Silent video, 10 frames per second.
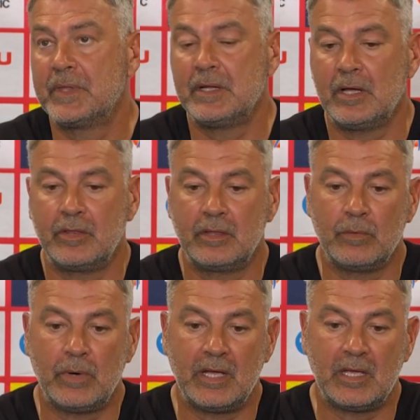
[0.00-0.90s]
you know,
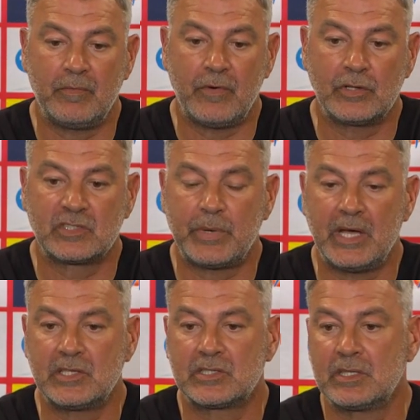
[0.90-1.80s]
the way he finds
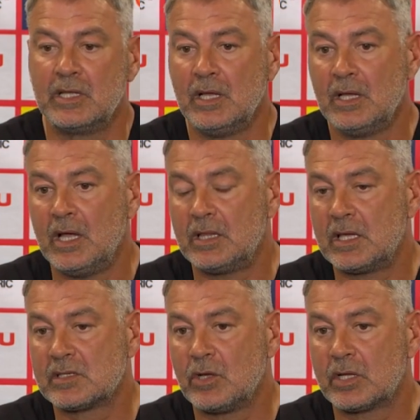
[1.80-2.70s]
space and
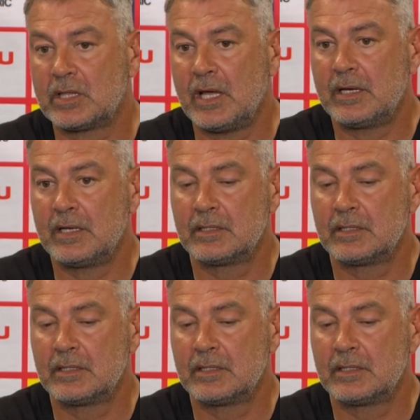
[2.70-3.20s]
things like that.